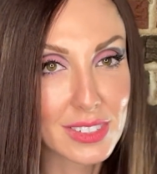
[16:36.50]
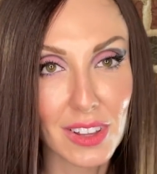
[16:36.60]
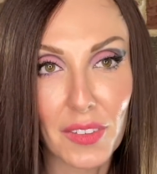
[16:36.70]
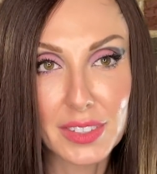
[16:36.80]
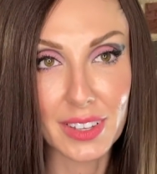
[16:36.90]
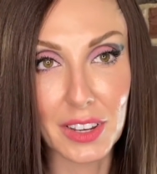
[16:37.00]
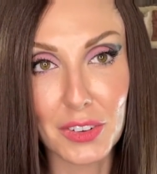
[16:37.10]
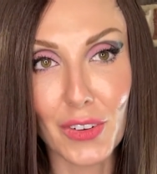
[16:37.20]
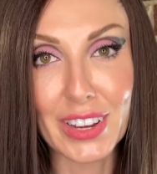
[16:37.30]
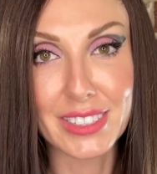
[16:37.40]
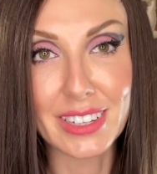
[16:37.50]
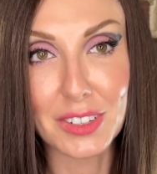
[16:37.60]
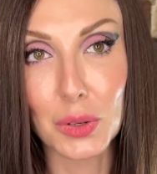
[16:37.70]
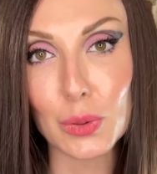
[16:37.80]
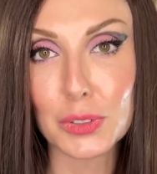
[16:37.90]
has all these like
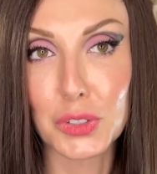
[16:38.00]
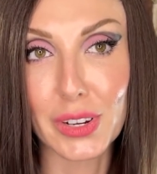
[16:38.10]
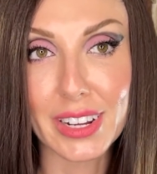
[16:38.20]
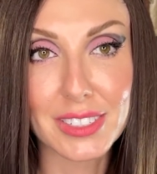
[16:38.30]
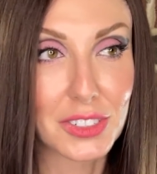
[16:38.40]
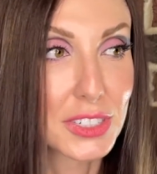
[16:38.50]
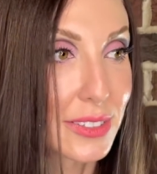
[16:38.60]
crazy cool tricks, so she'd